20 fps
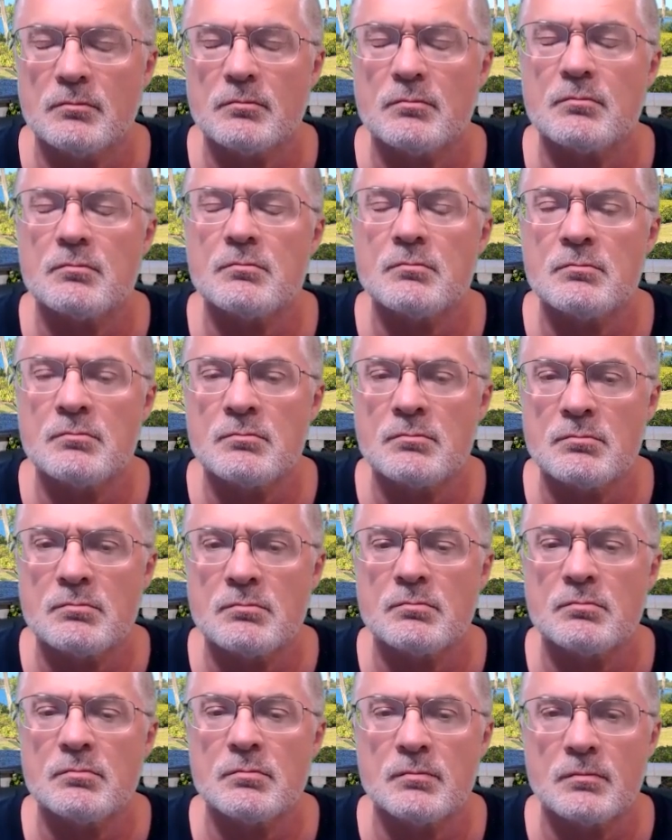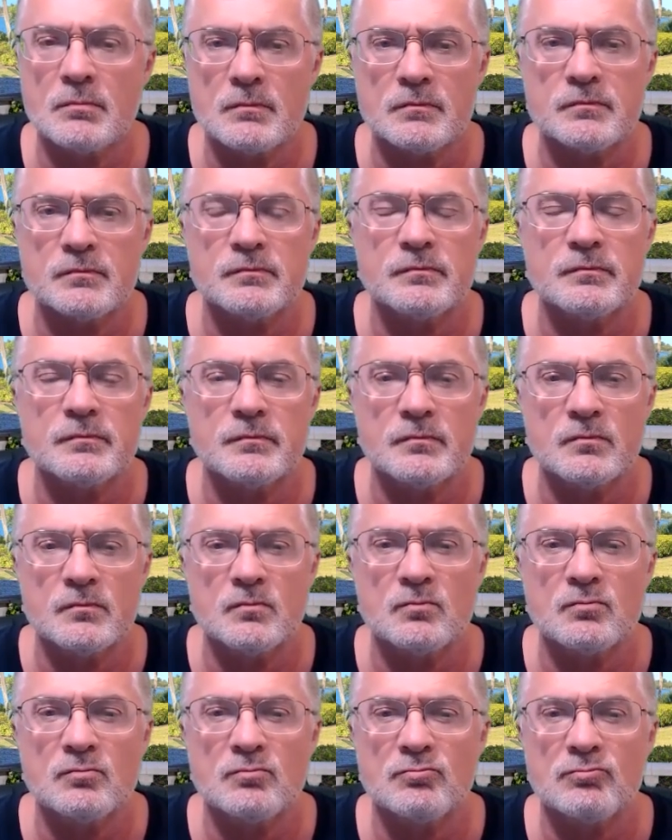
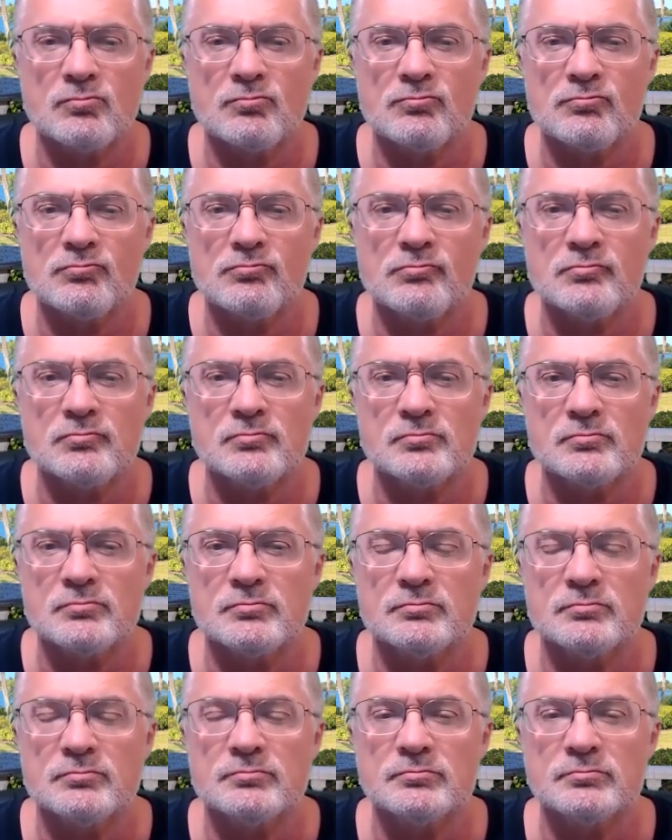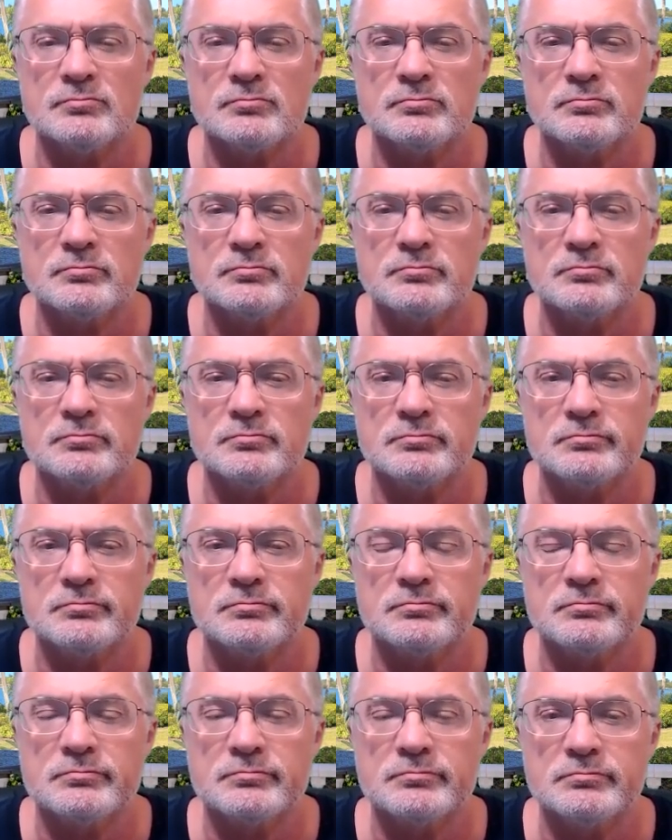
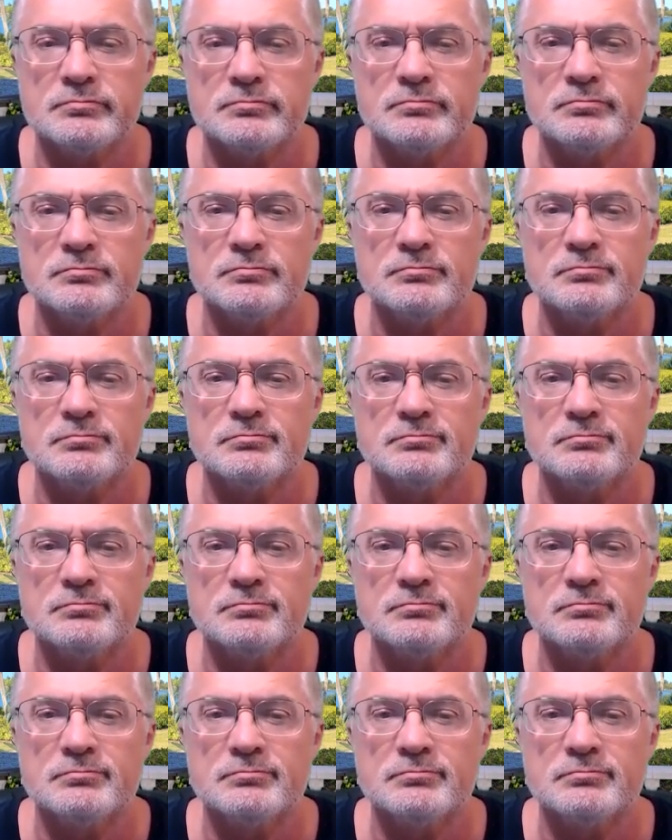The person shown says nothing.